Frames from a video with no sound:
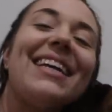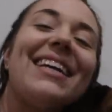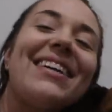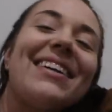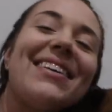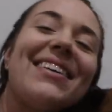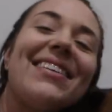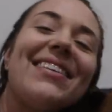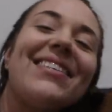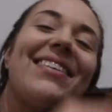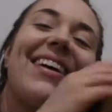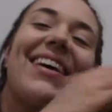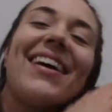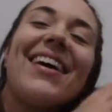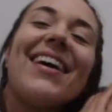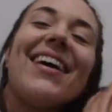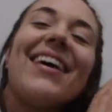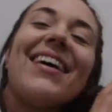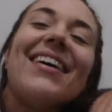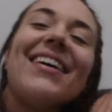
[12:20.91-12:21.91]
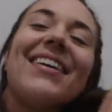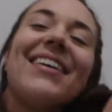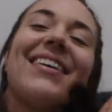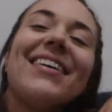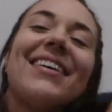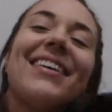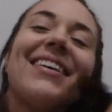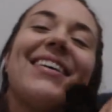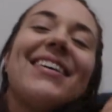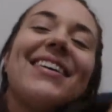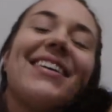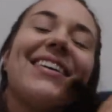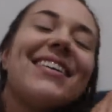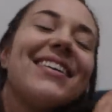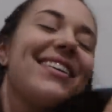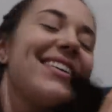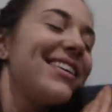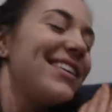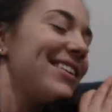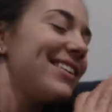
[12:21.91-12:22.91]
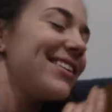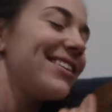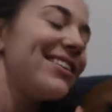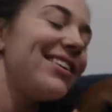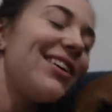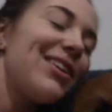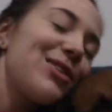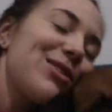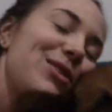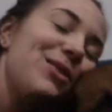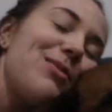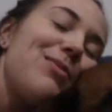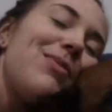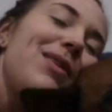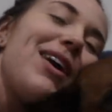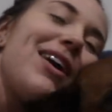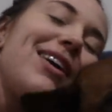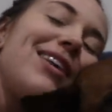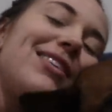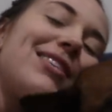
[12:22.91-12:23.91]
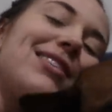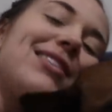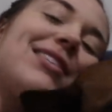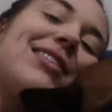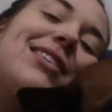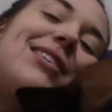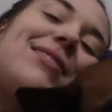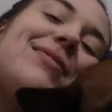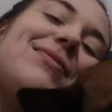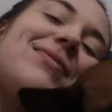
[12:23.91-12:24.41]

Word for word: you! Oh, dogs are the best.